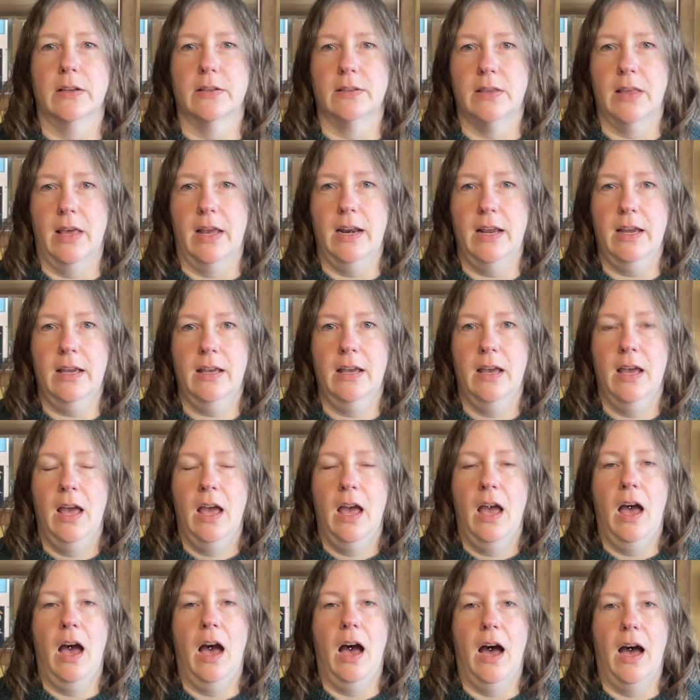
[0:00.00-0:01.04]
aesthetic,
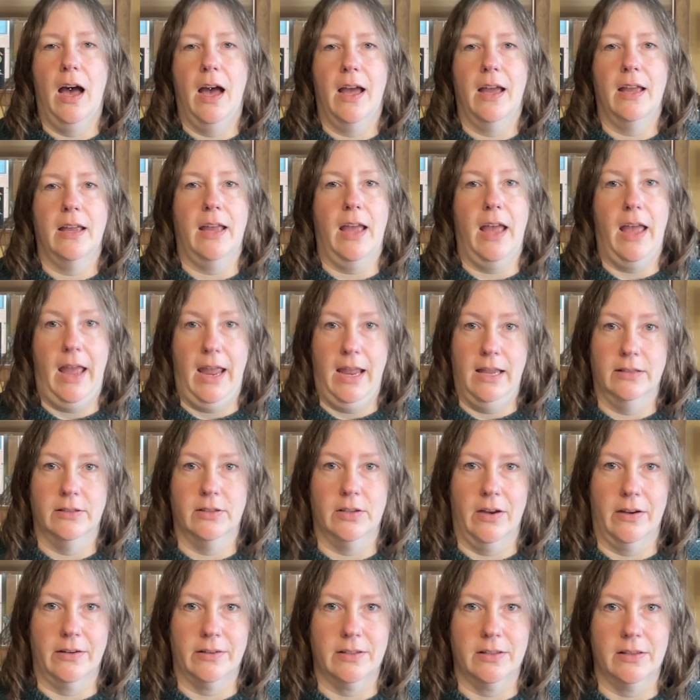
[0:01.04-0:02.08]
I hate
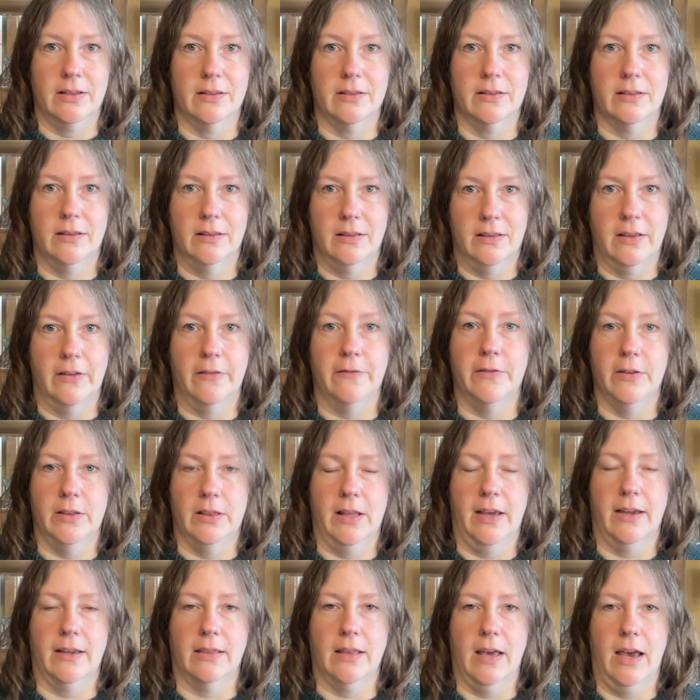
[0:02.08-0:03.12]
socks that fit
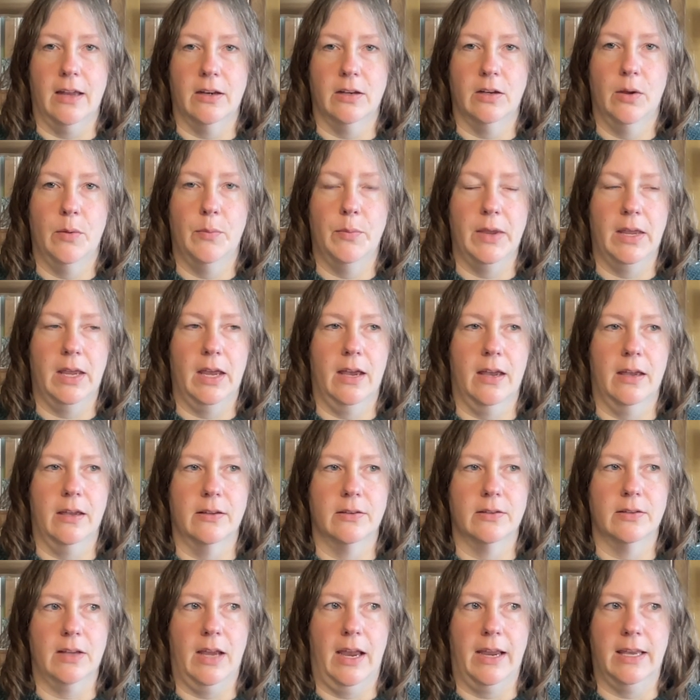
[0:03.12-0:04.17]
like that
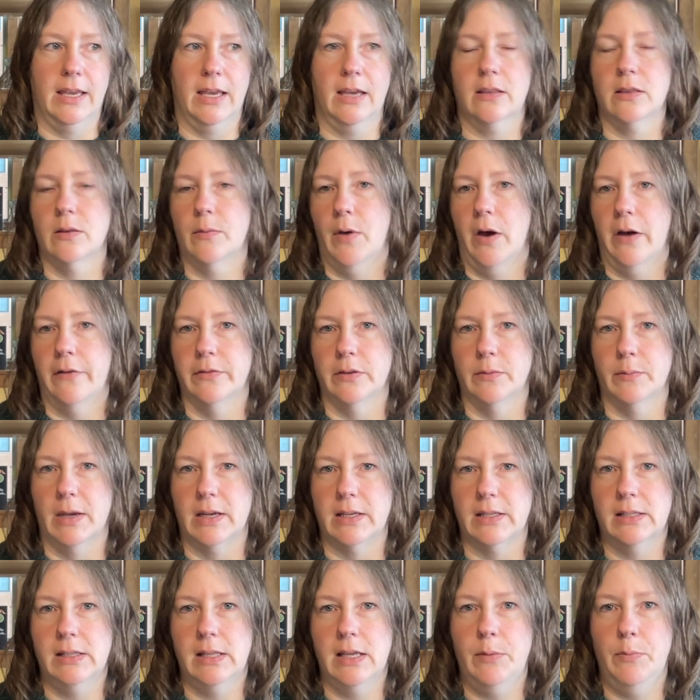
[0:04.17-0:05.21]
because I kick them off in my
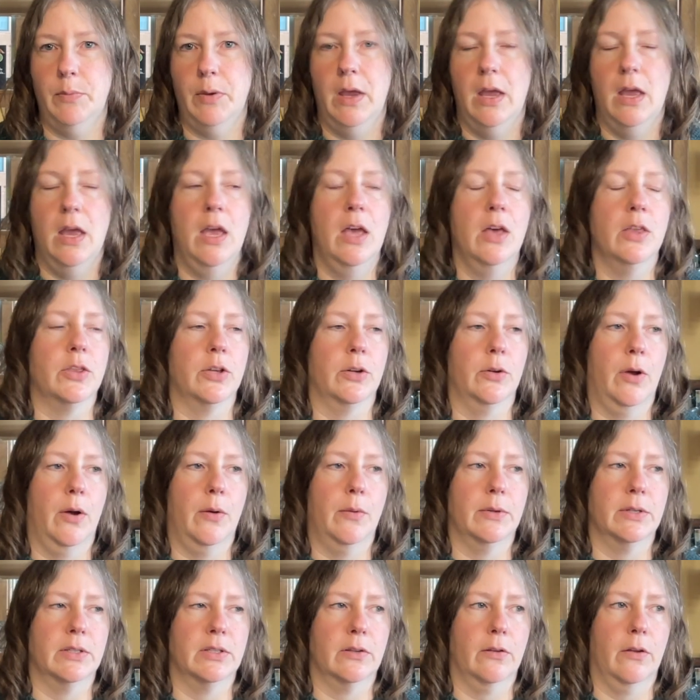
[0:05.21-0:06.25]
sleep. They're
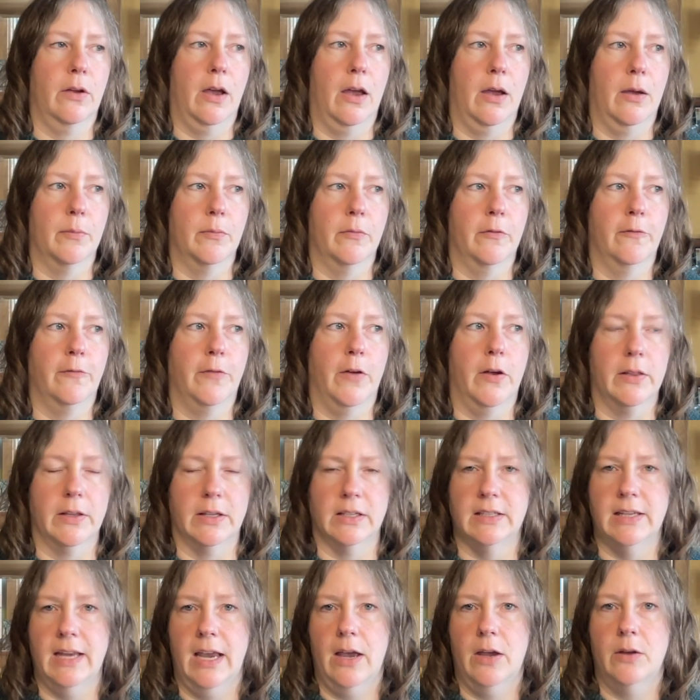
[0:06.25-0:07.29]
always um, falling
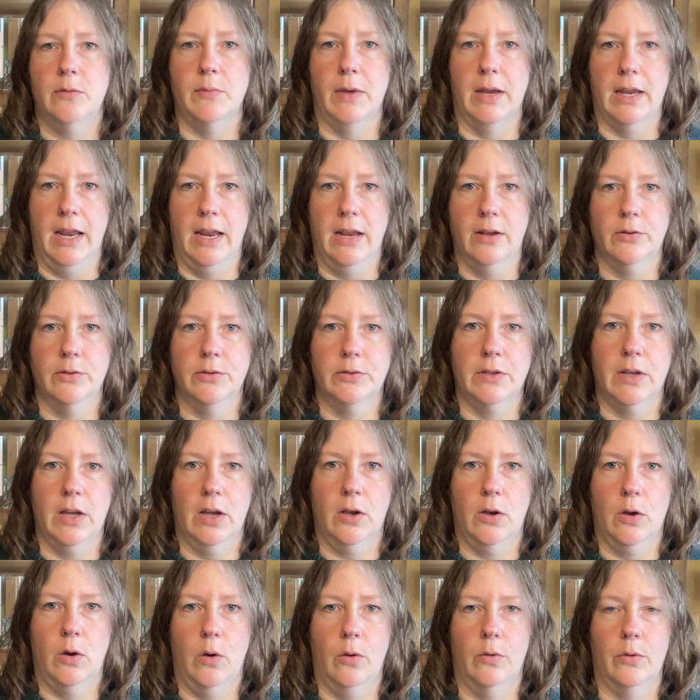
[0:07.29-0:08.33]
down. My ankles
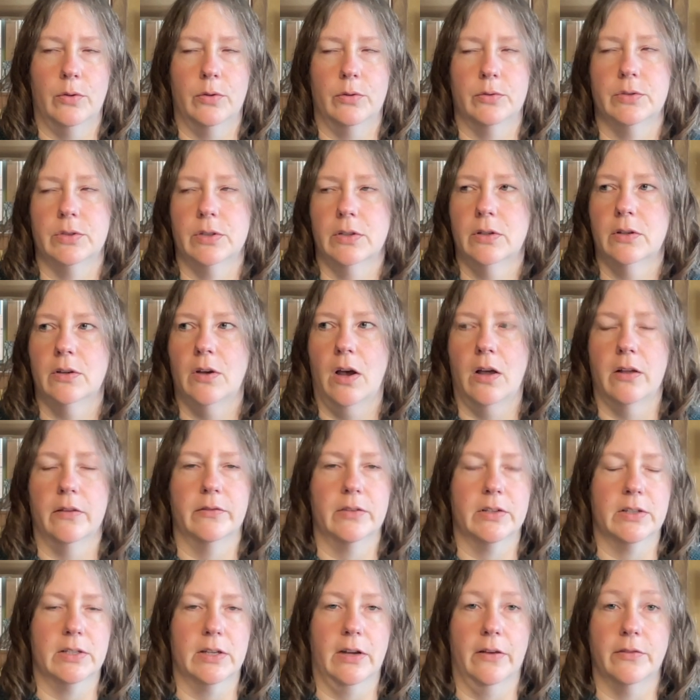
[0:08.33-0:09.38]
get cold, all
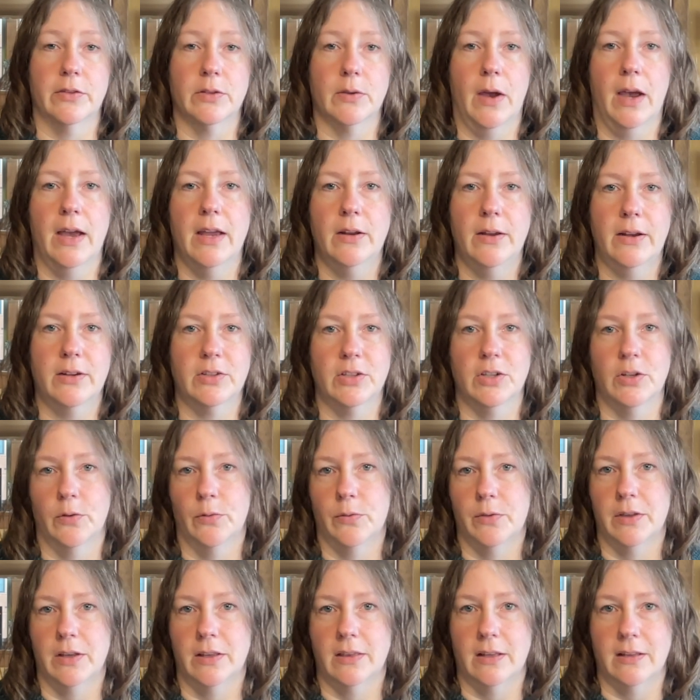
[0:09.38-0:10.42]
this stuff. So I actually
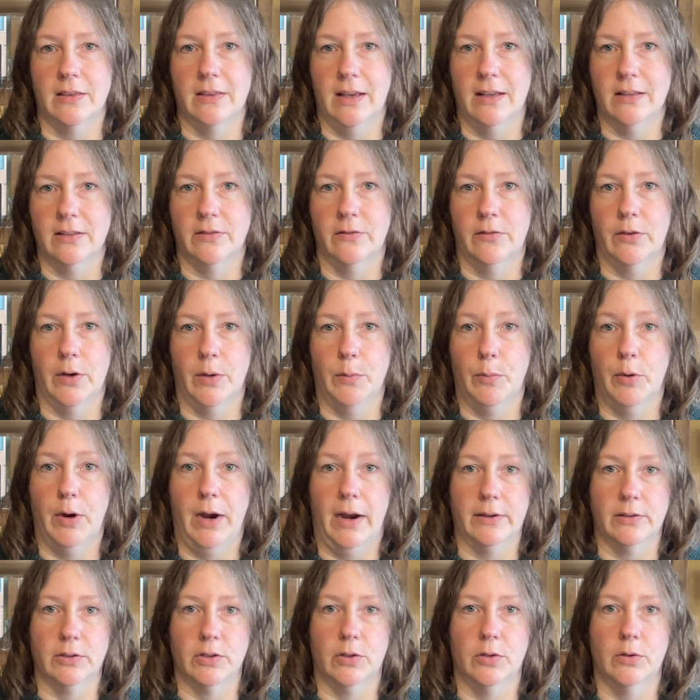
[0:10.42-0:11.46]
don't think that that's a very
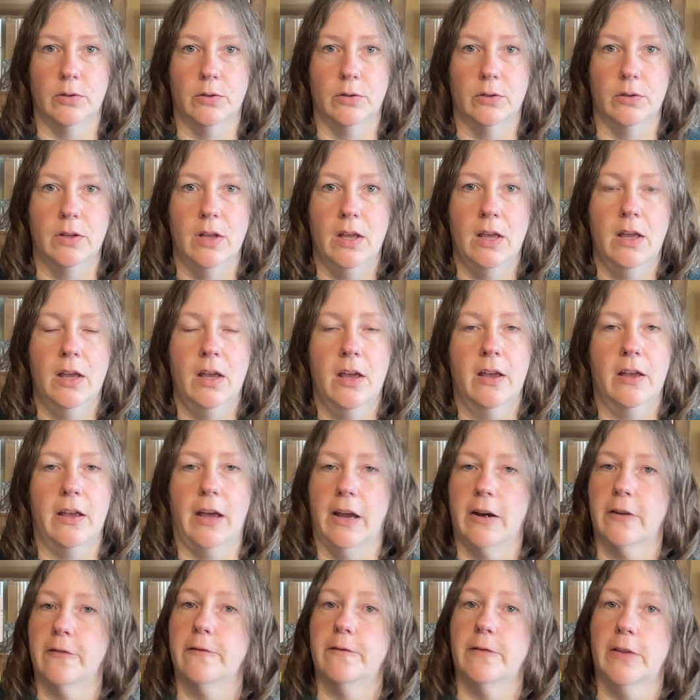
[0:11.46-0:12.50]
practical
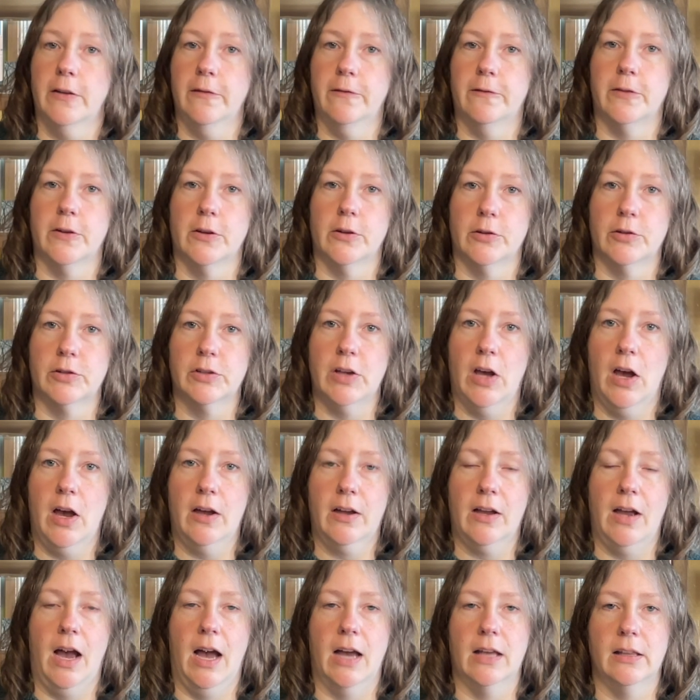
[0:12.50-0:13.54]
kind of fit for your
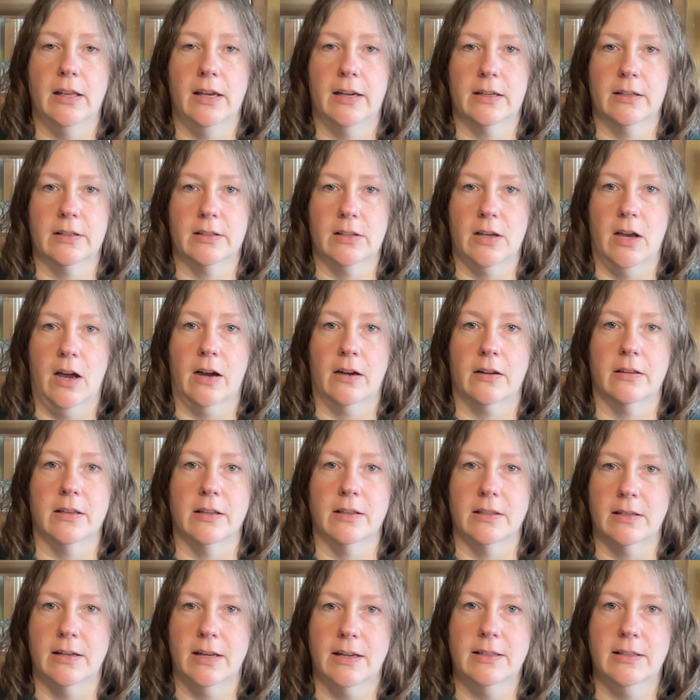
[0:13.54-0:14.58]
sock. I like a sock
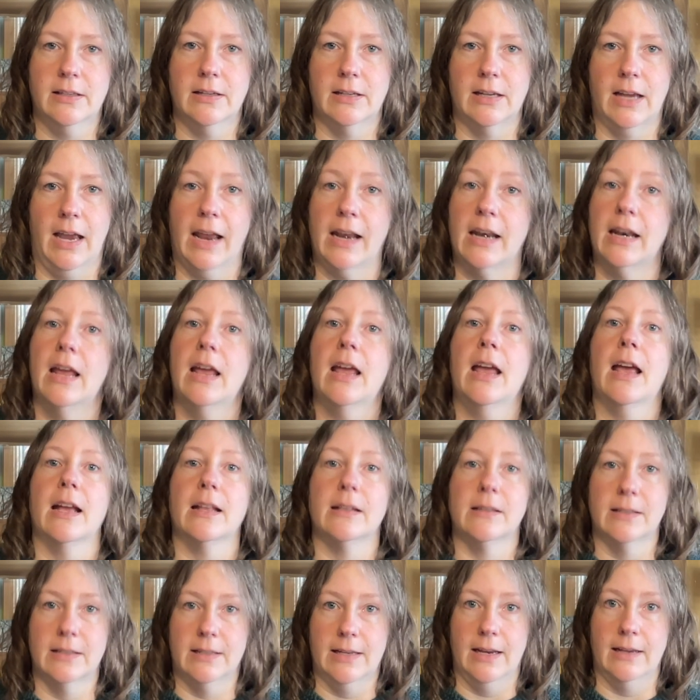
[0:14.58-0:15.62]
that's nice and tight
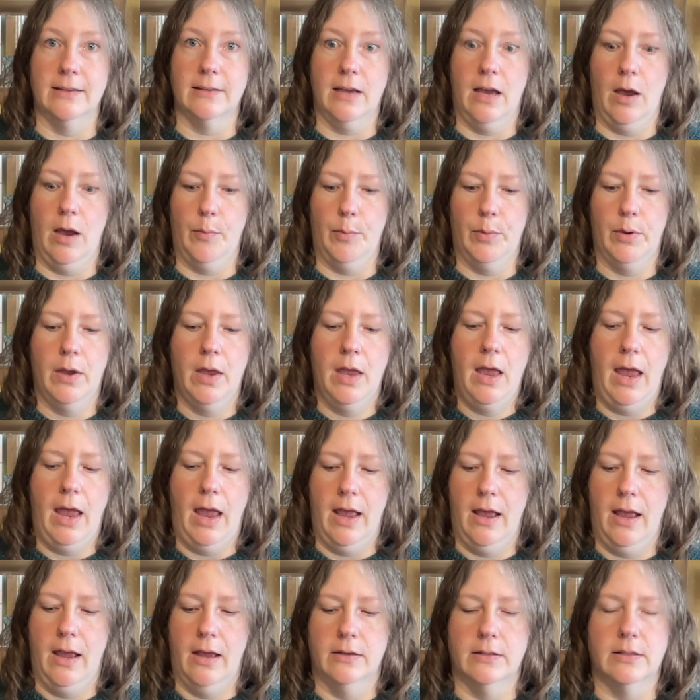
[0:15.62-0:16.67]
and stays up
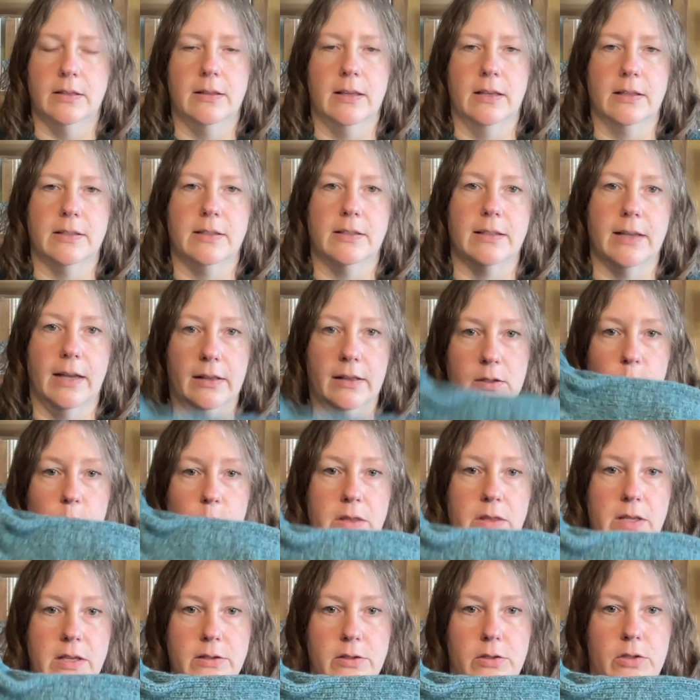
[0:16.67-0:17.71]
and that's exactly
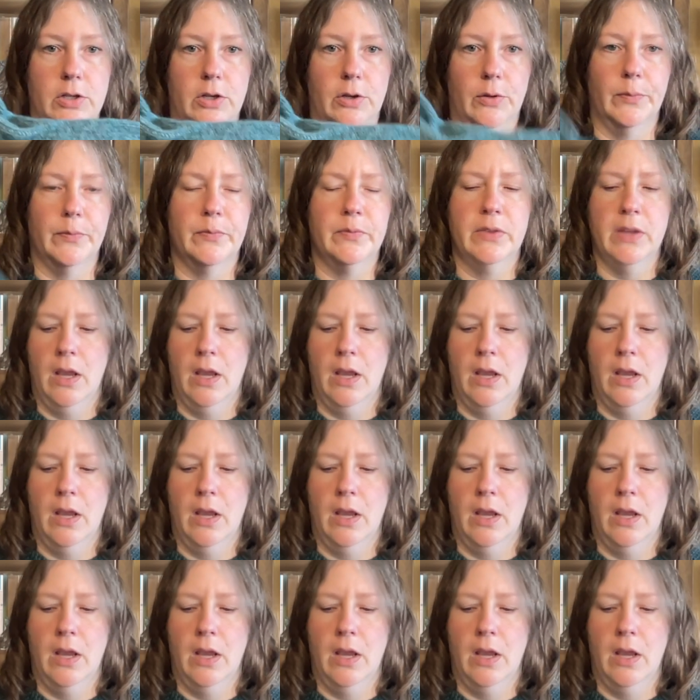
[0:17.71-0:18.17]
what these do.